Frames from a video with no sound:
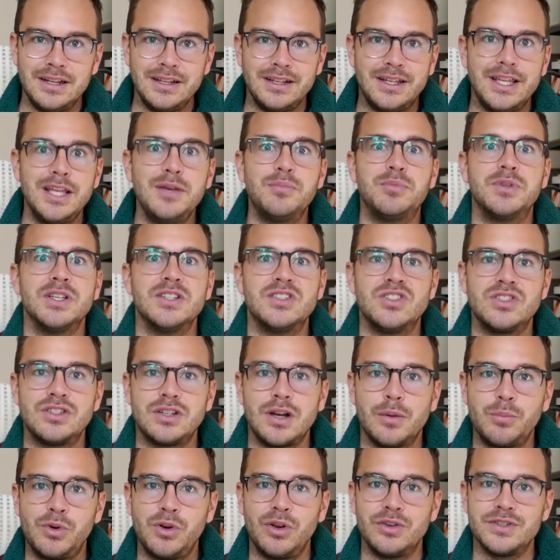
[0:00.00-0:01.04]
keep this
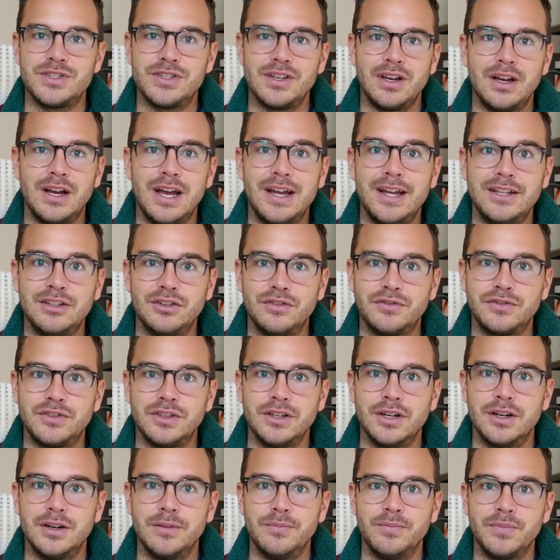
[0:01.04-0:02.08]
subclause ahead of
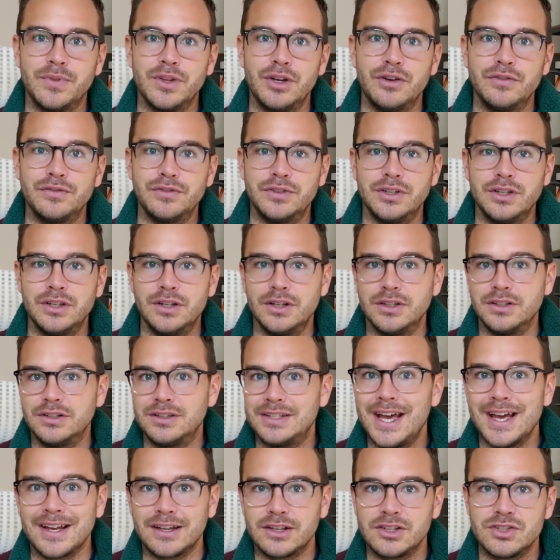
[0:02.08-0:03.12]
the of the
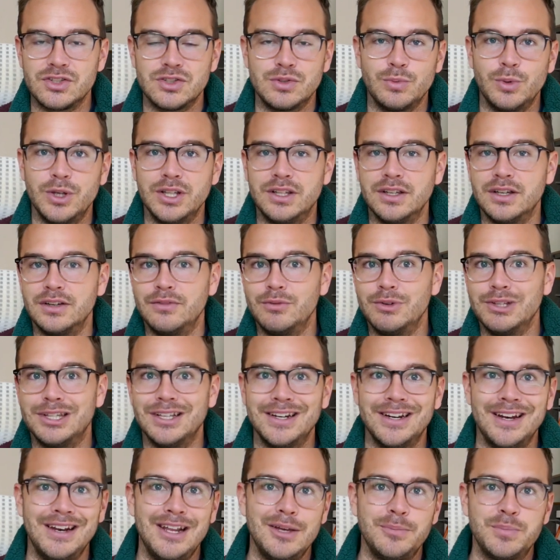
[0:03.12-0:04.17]
text with a, with an
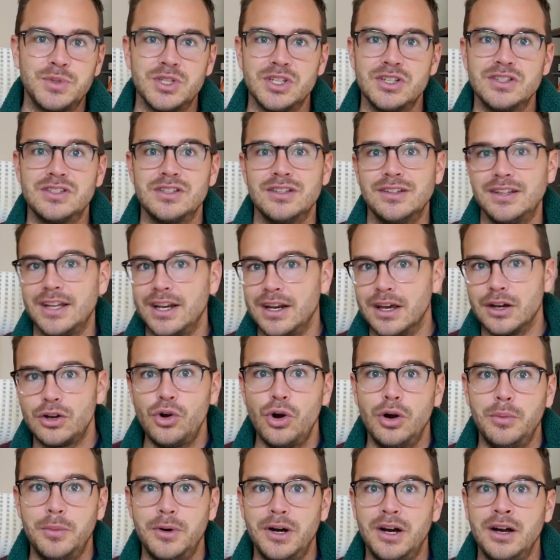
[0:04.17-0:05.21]
ellipsis and then a
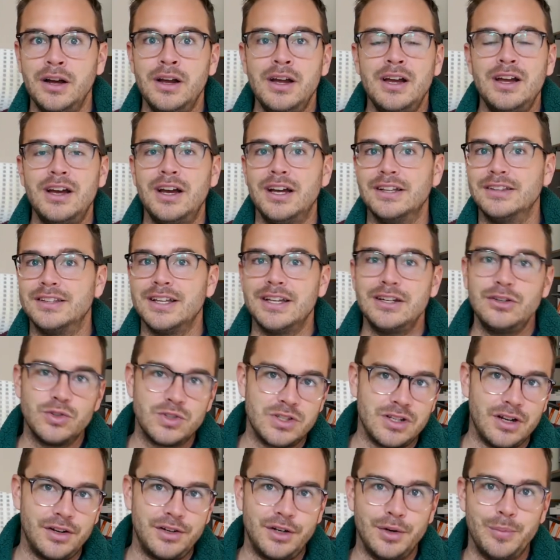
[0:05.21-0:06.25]
comma, and then you
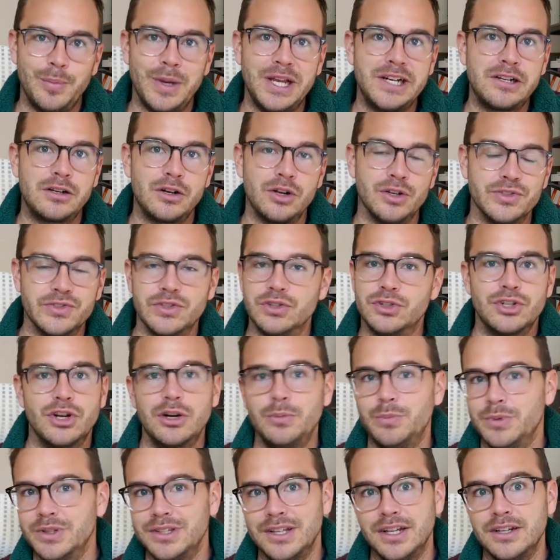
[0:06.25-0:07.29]
start the main clause in
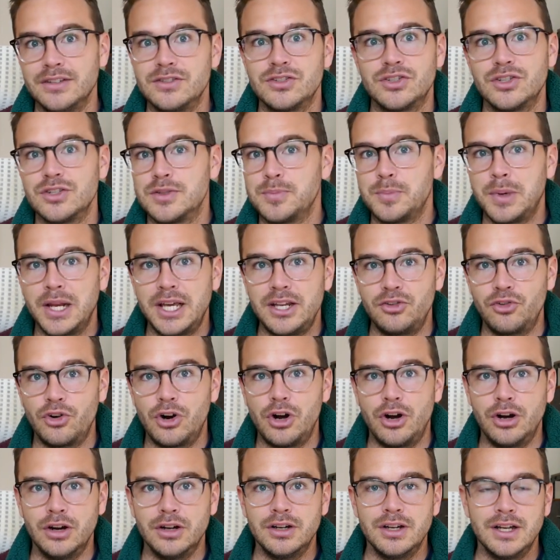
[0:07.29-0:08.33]
German, then it's just plain
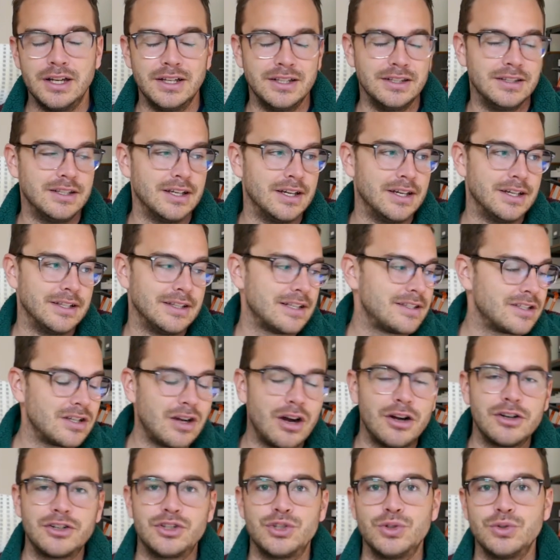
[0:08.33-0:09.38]
wrong. And uh, that's
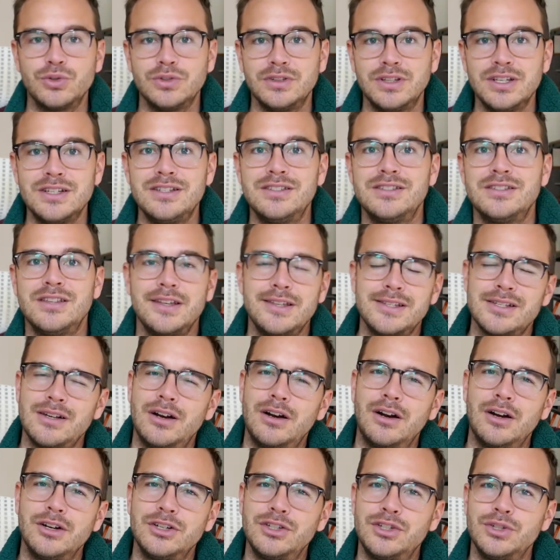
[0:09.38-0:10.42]
hard to. These things are
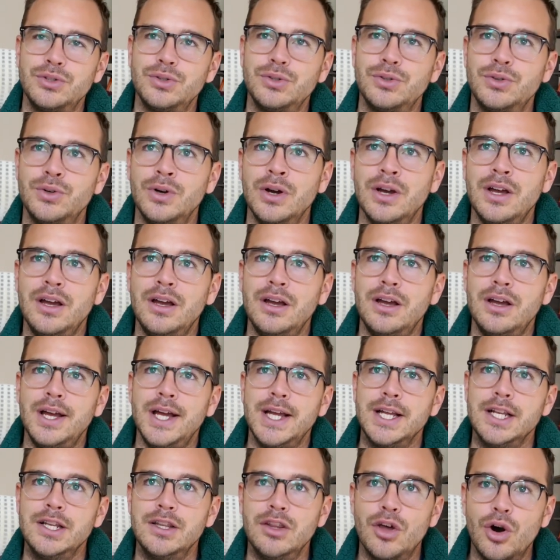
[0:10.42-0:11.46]
hard to
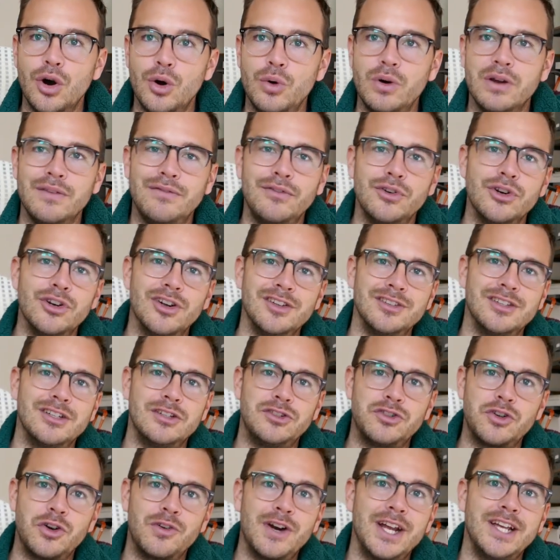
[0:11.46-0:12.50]
know if you're not a
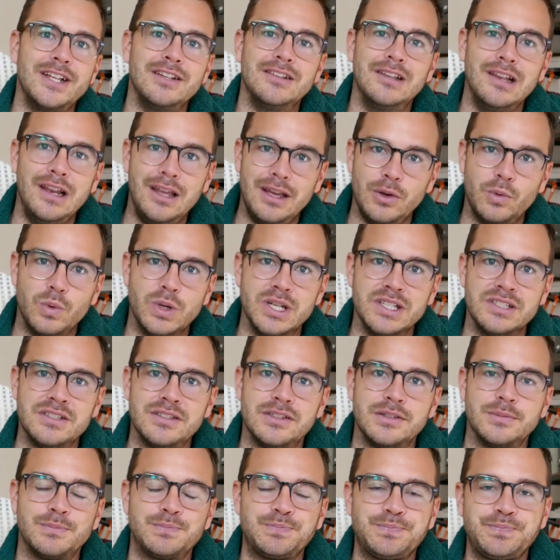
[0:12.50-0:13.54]
trained
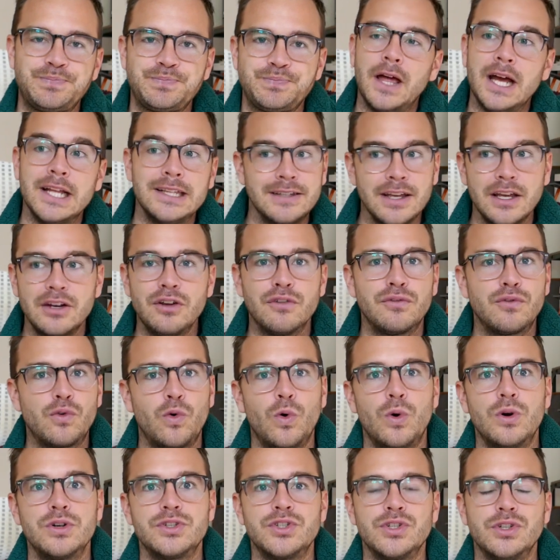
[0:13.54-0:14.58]
linguist. And then, of
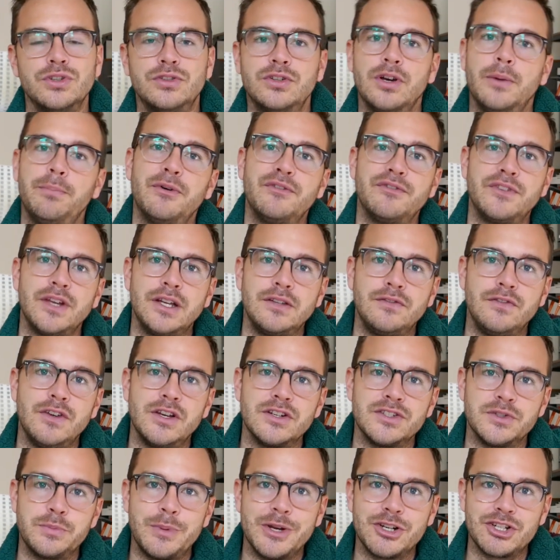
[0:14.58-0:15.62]
course, on top of that, we are
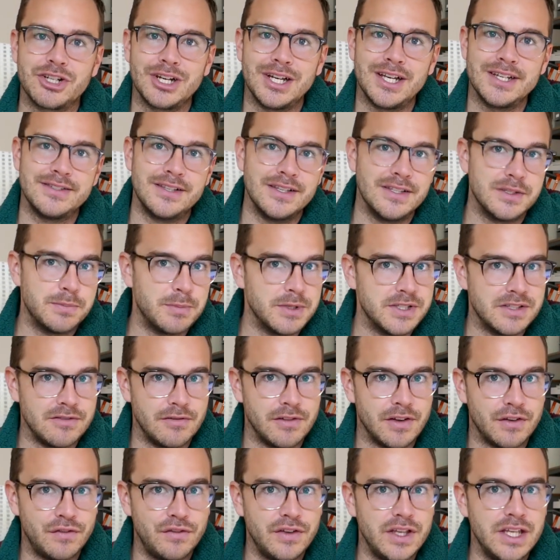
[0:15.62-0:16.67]
specialized in
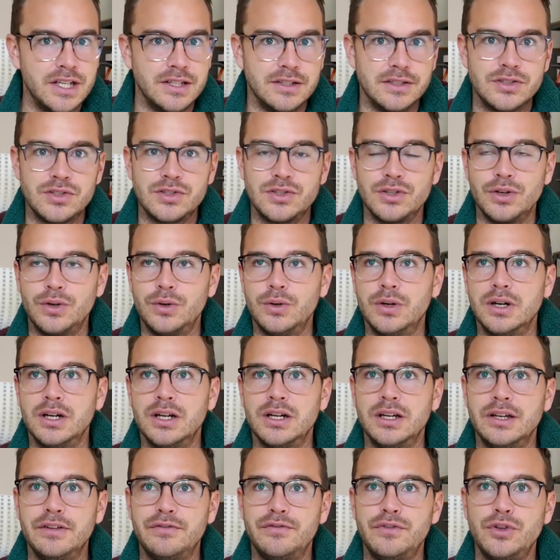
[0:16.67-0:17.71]
specific fields. So
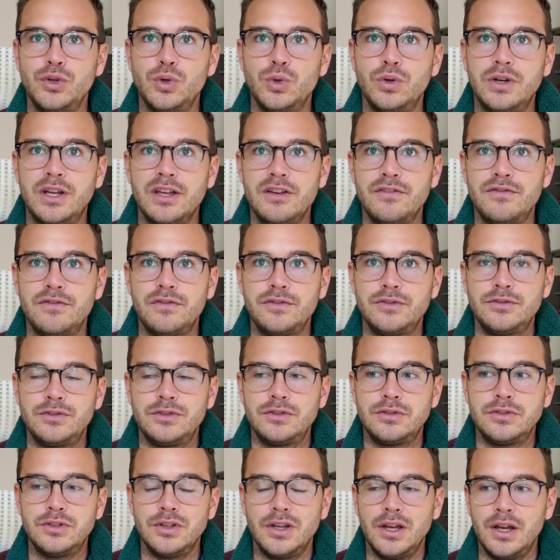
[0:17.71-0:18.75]
uh, if you give
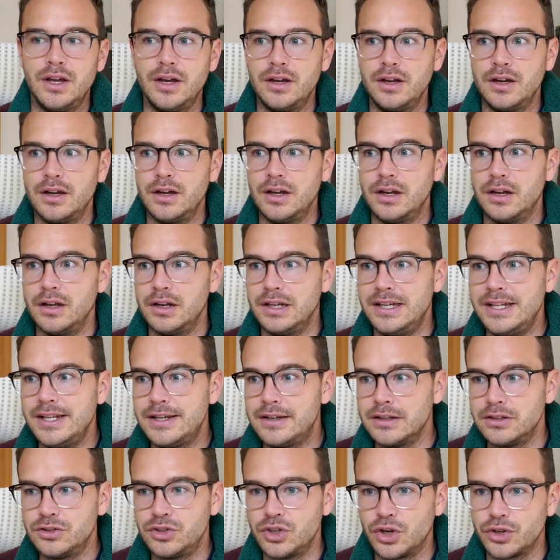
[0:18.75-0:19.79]
a, a
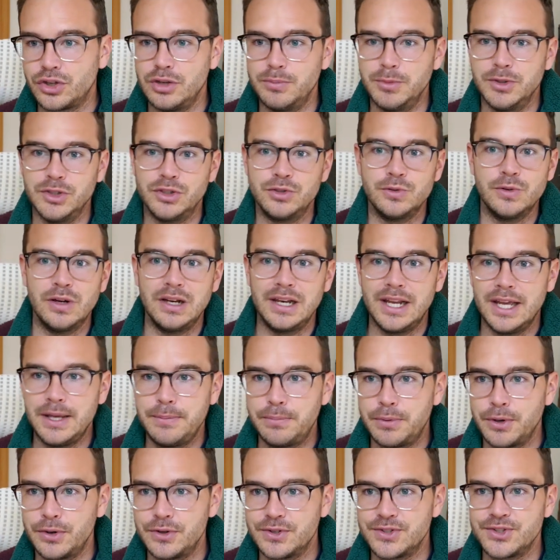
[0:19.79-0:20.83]
legal document to a
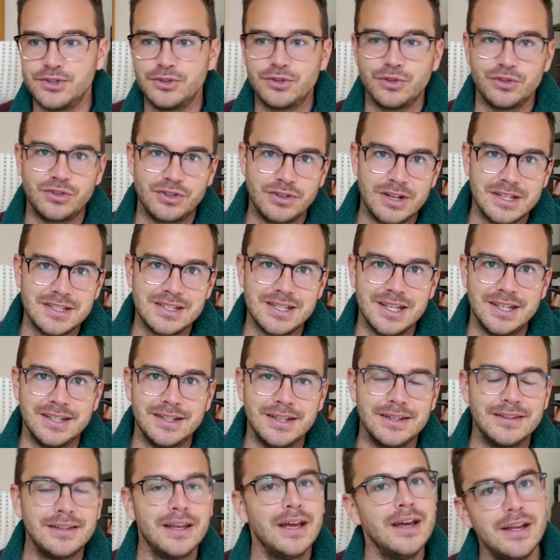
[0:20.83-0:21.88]
layperson to translate
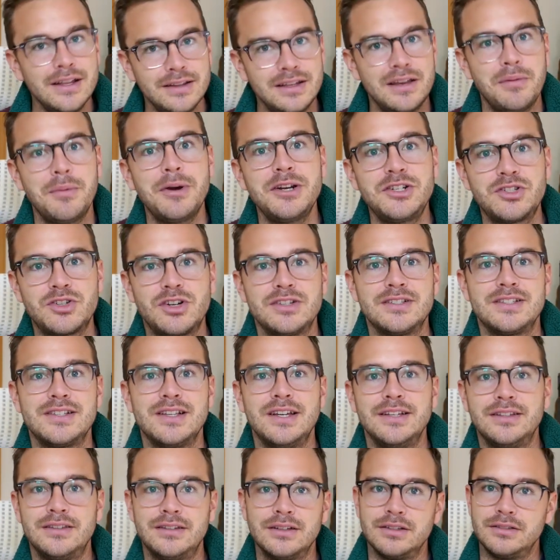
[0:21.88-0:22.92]
it, they might
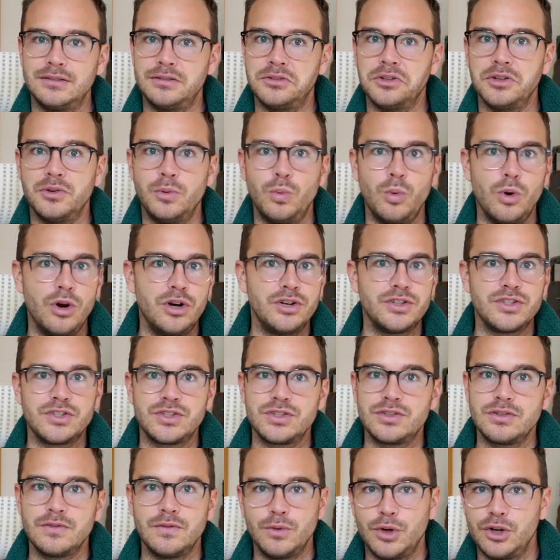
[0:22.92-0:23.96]
translate the, the
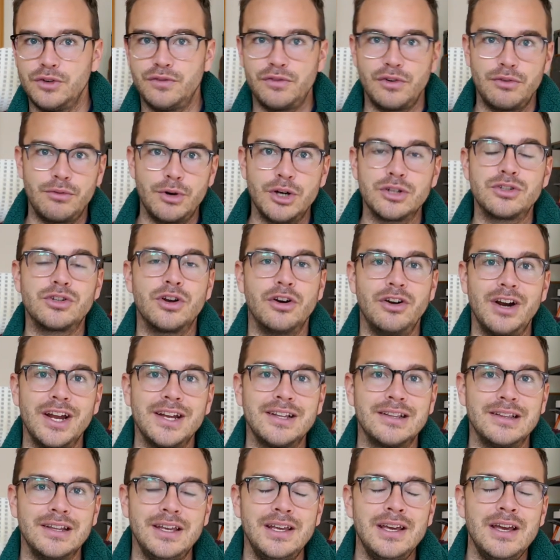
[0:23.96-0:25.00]
words word for word
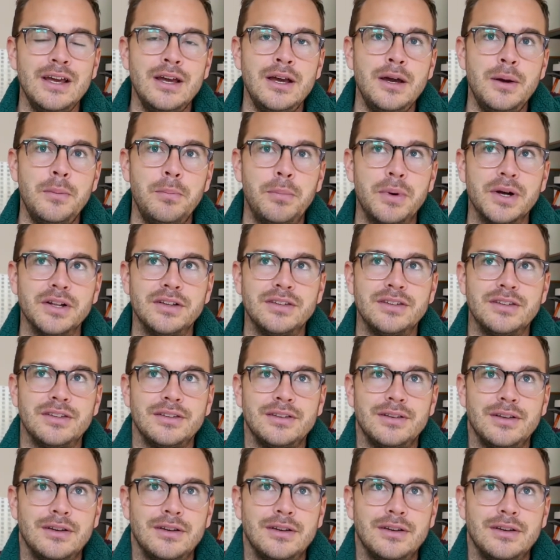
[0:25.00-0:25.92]
correctly, but